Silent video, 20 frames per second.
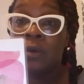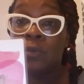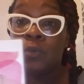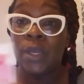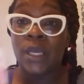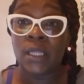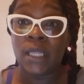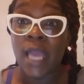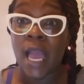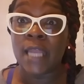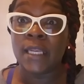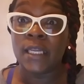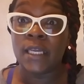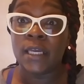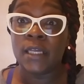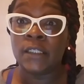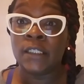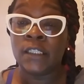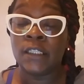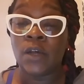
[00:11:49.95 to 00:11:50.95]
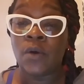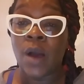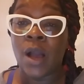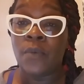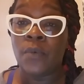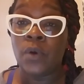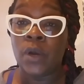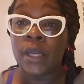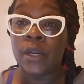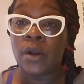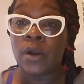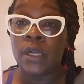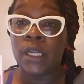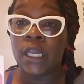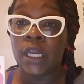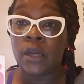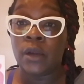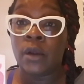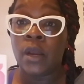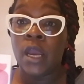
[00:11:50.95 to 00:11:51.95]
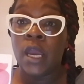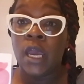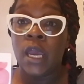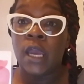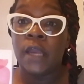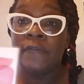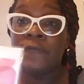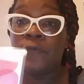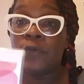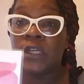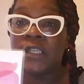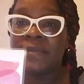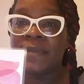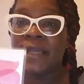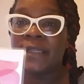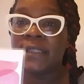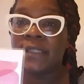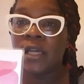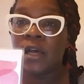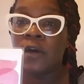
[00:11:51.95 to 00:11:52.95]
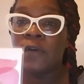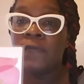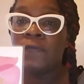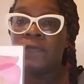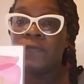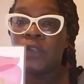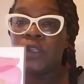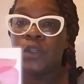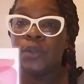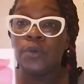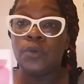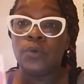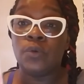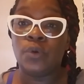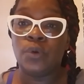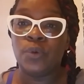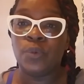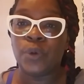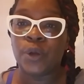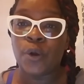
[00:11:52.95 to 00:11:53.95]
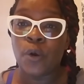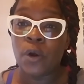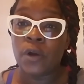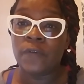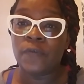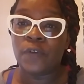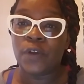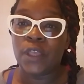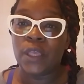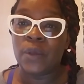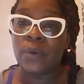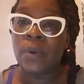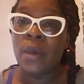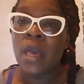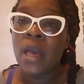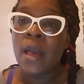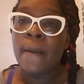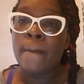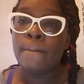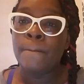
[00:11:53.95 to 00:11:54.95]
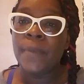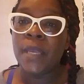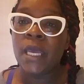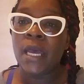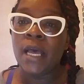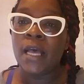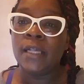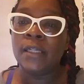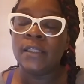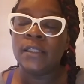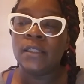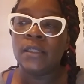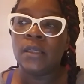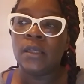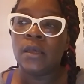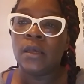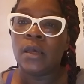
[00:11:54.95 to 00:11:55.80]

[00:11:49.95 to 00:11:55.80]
weekly ideas. So I will get on here and force myself to record for you because